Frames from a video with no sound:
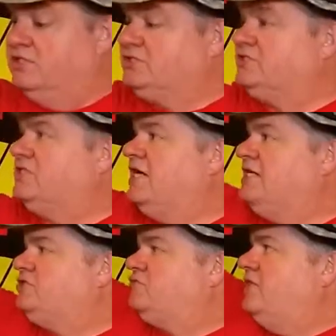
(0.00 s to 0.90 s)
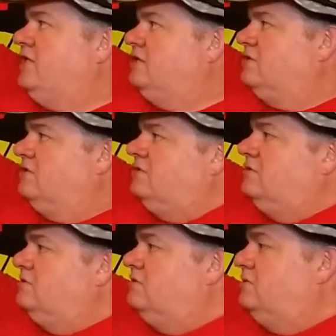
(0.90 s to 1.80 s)
This is a nice Wrangler
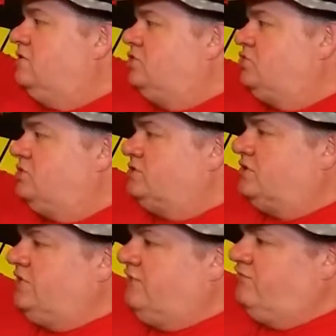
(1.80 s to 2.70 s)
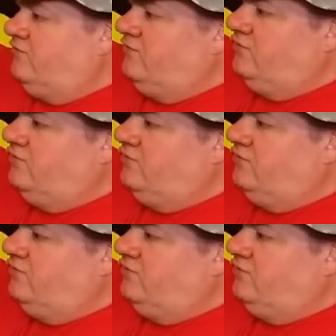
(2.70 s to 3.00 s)
short sleeve.